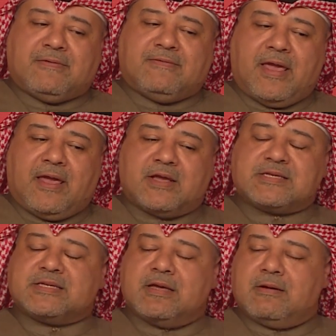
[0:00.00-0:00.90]

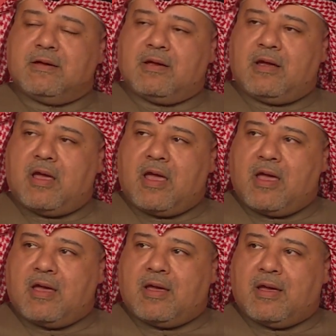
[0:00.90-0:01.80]
takes
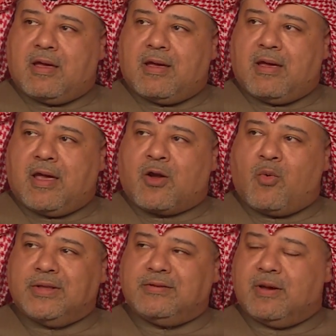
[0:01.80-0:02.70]
a
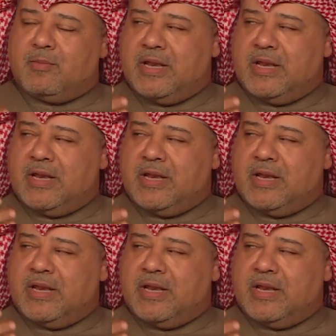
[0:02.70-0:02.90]
quantum